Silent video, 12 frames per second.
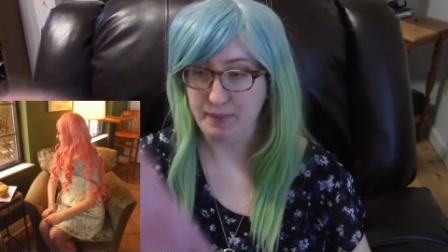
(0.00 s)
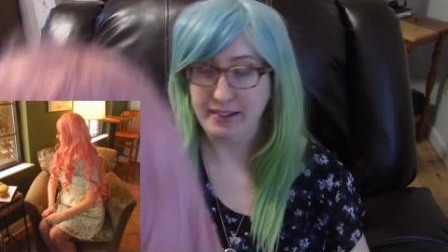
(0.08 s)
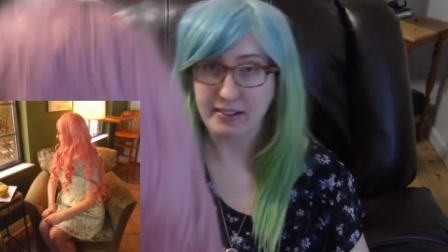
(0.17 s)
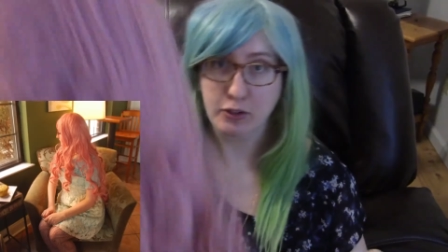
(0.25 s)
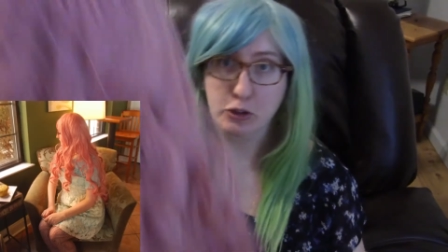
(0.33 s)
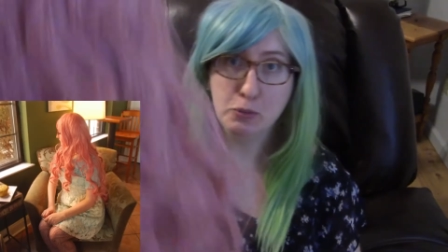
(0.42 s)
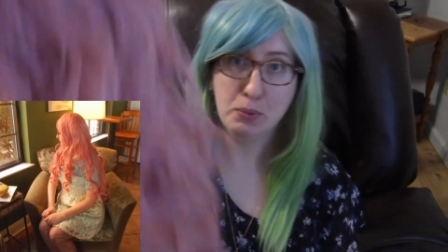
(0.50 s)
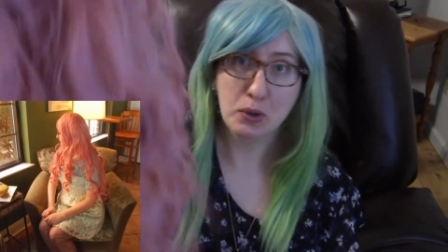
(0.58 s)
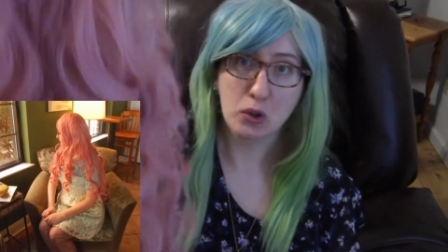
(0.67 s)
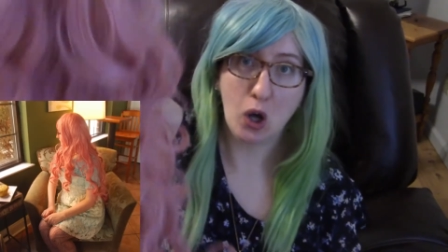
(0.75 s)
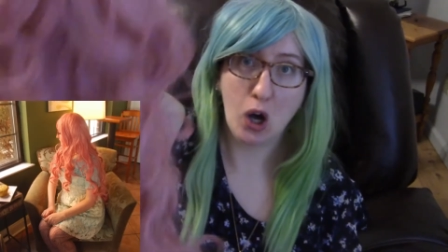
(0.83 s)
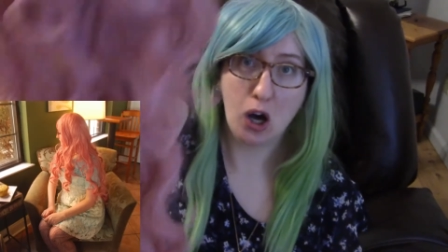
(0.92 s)
it's a super
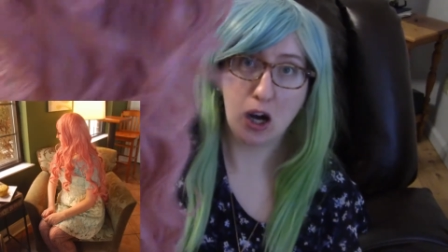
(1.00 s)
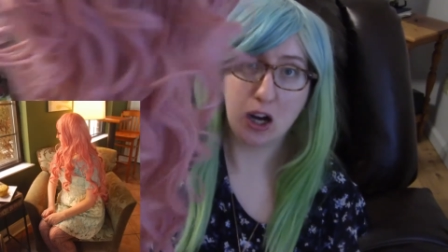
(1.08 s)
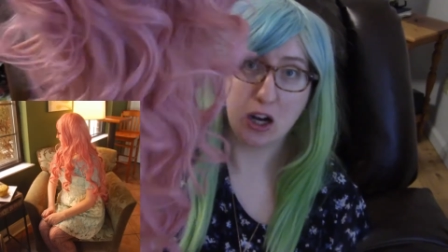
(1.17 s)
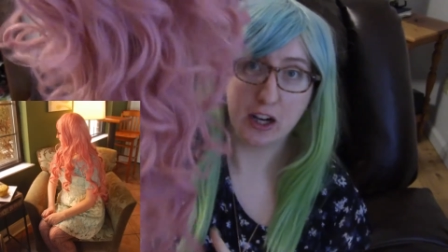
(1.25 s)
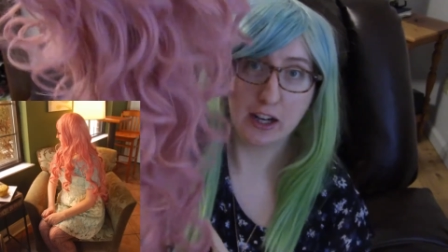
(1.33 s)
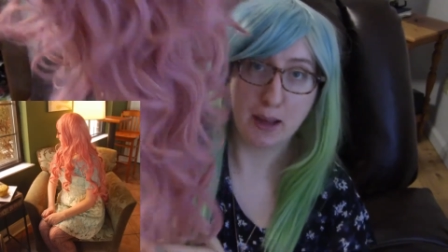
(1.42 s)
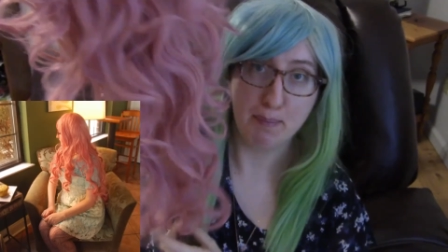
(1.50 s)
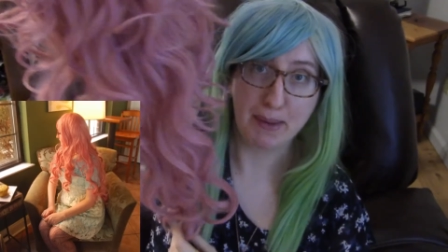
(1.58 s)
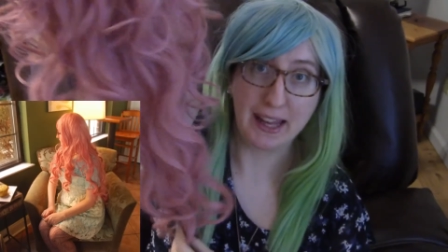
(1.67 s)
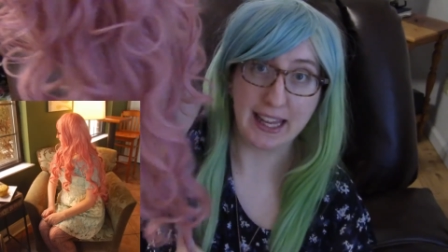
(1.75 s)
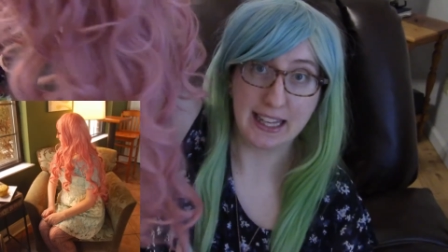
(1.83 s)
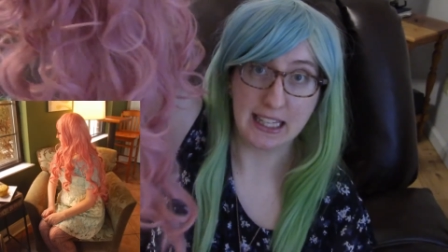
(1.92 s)
long
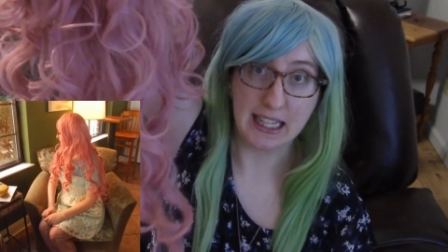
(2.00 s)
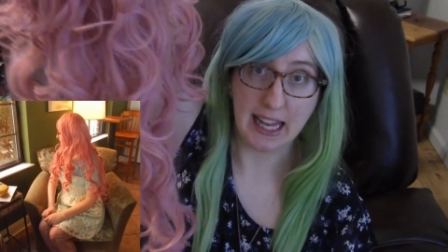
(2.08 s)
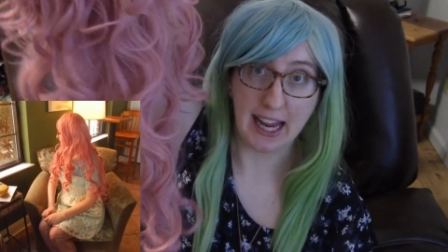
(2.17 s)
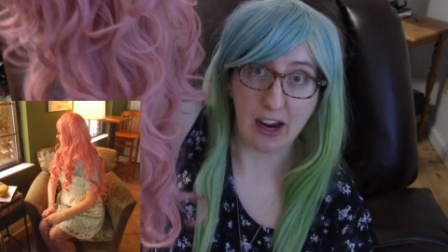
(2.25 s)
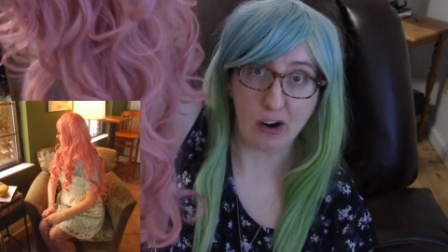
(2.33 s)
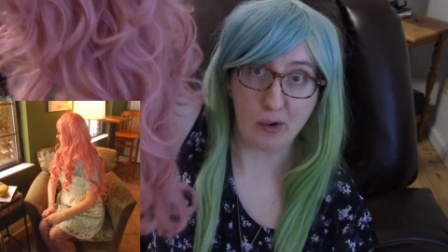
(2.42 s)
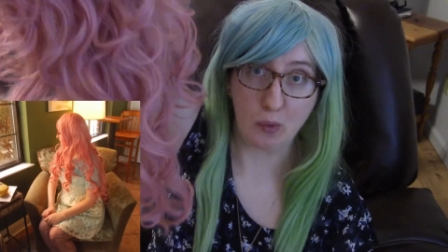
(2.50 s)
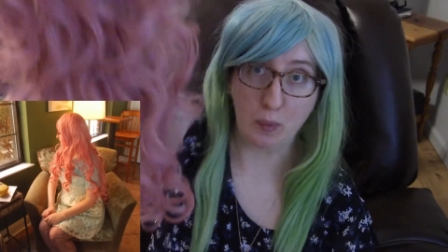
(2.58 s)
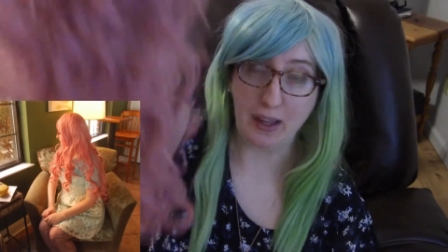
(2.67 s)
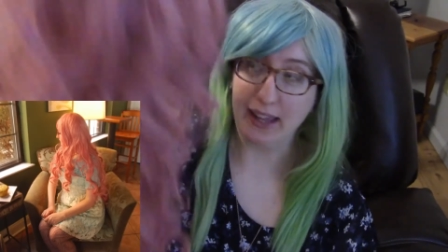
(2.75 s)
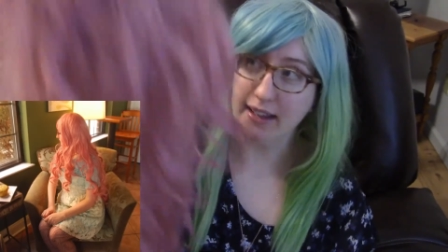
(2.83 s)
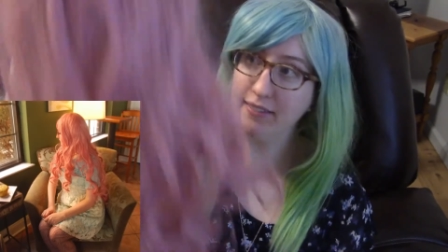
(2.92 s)
pink haired
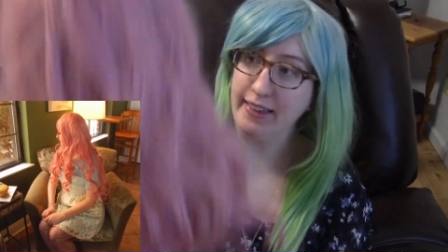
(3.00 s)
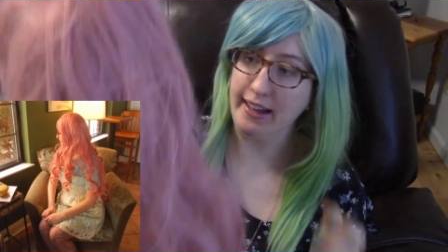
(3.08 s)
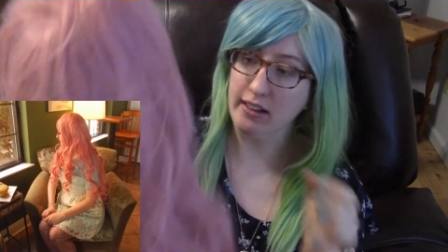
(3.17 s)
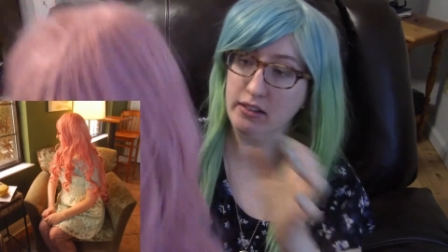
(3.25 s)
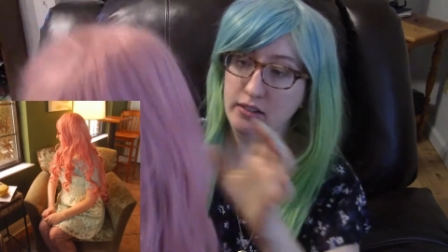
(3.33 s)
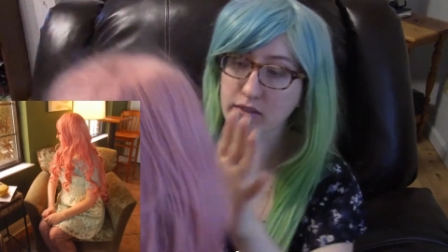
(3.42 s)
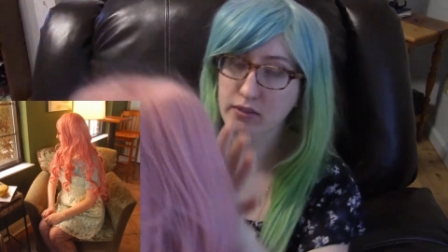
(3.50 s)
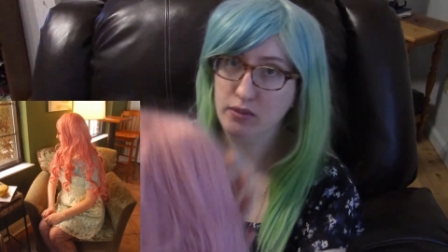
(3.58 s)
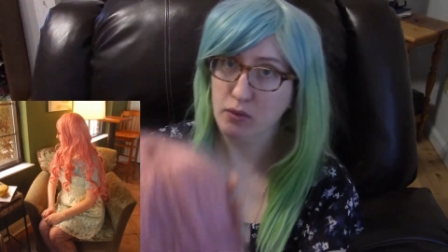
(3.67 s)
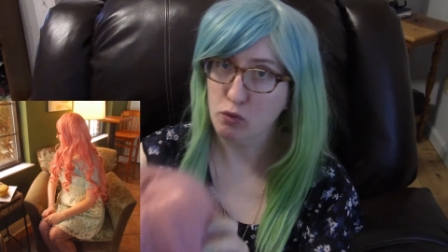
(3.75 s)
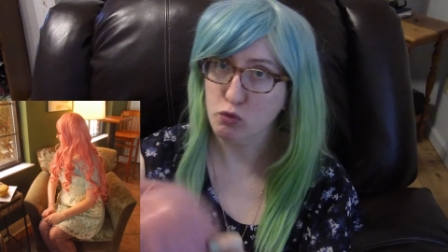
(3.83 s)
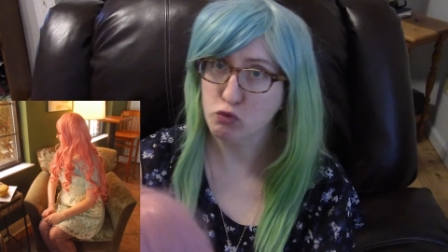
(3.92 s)
wig, like
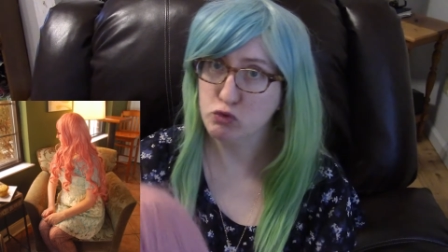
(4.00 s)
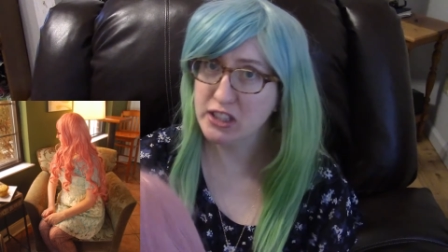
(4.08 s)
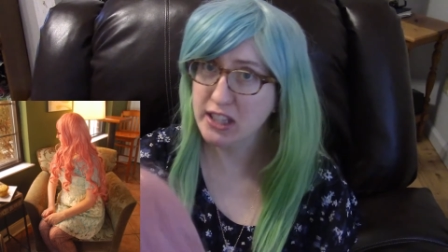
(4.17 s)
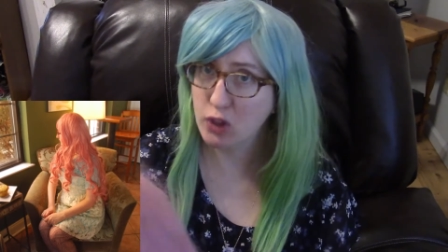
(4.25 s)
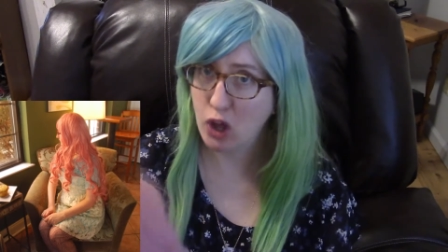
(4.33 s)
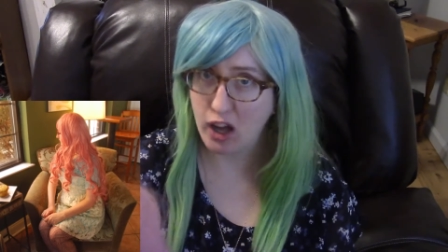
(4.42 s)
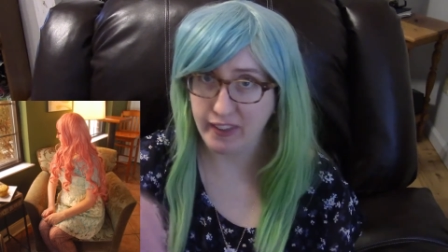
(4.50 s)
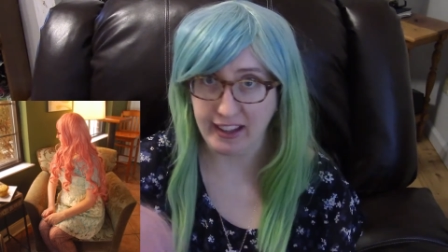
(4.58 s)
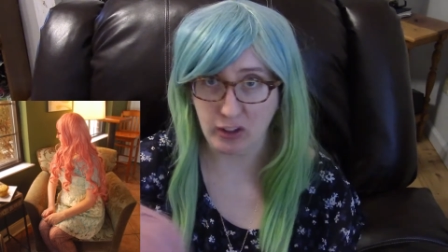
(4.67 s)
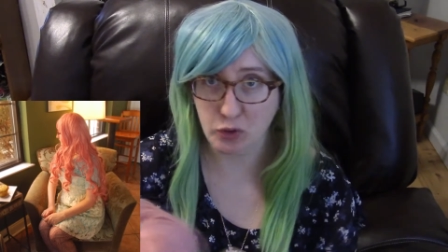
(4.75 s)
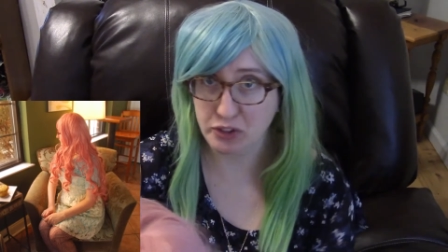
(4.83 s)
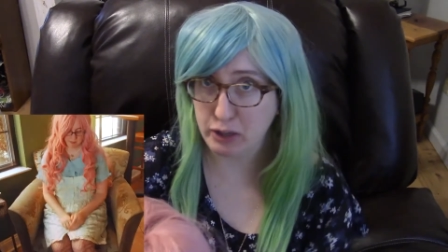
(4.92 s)
really long, like
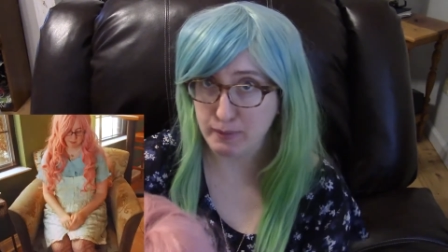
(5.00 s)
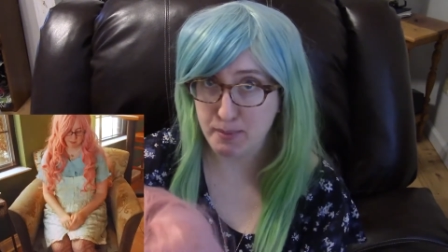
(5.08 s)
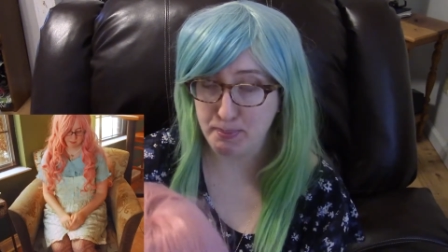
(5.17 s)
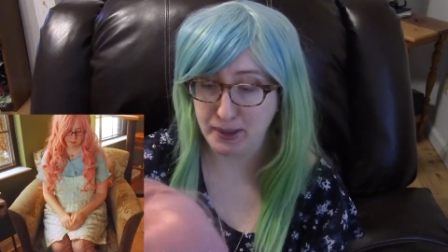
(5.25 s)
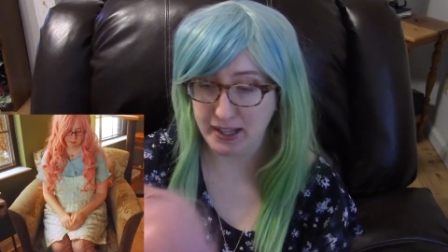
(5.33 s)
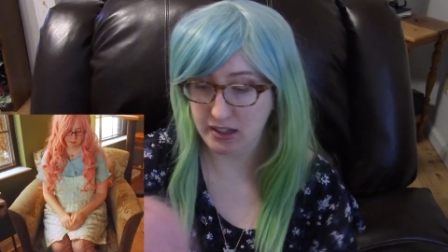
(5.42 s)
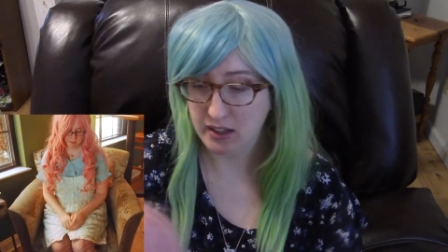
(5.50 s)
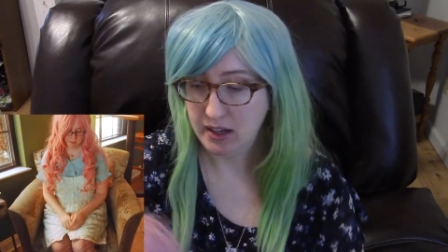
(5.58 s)
goes down to my butt.